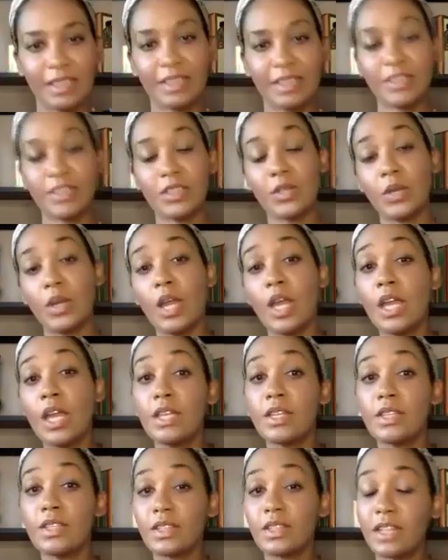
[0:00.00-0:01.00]
Good.
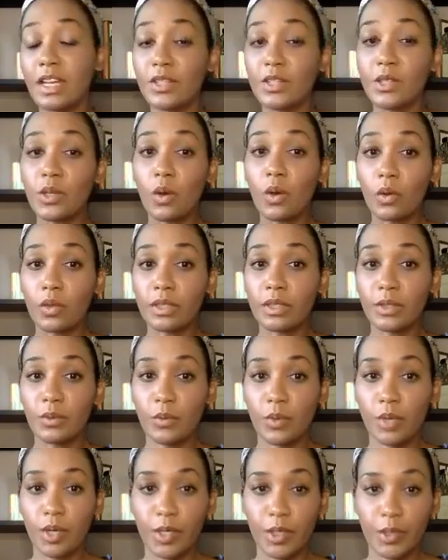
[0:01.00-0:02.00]
So now you only
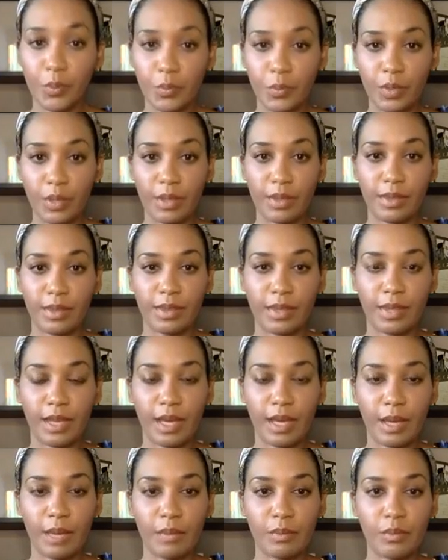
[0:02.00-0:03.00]
work with
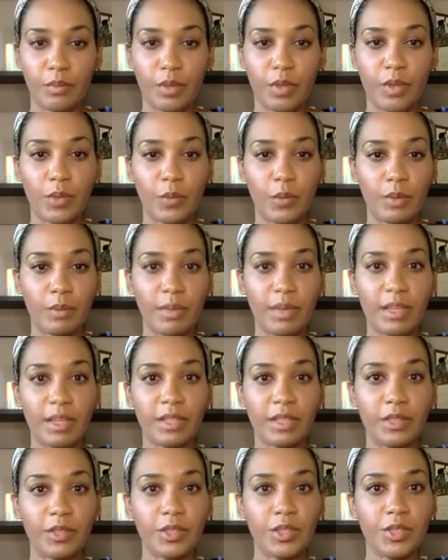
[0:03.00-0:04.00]

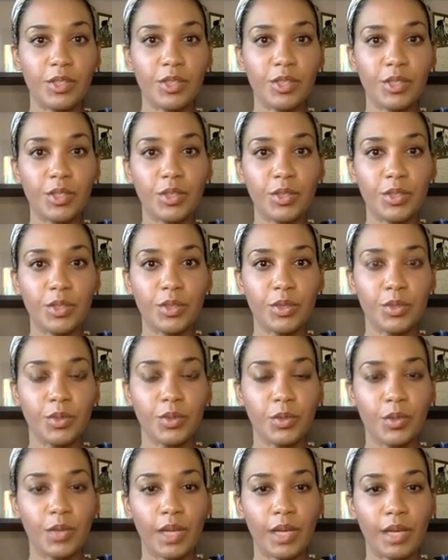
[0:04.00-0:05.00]
women, or do
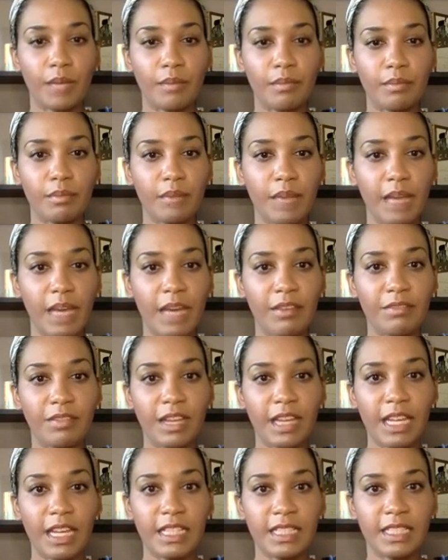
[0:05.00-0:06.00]
you have
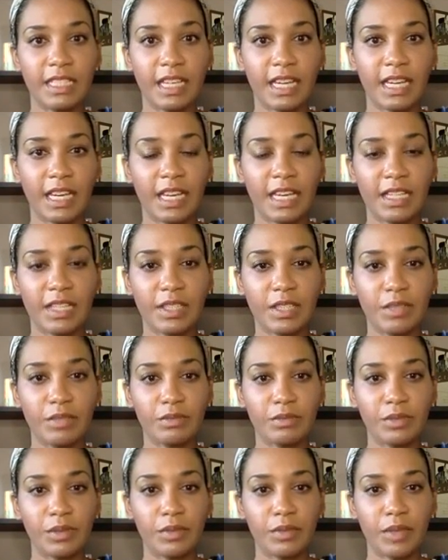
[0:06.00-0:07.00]
any kind
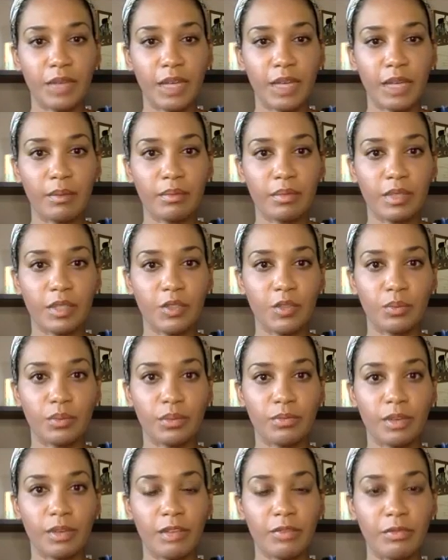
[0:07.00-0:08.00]
of help that you
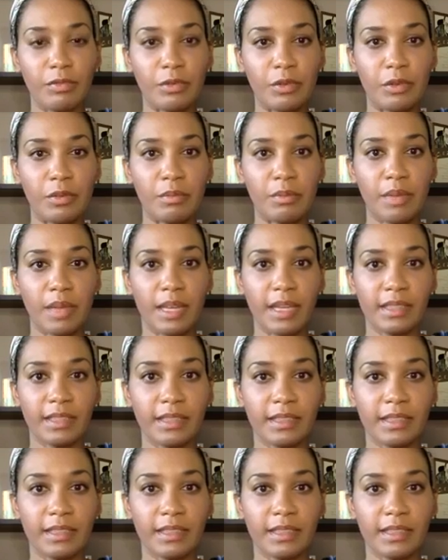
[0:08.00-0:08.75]
provide for men?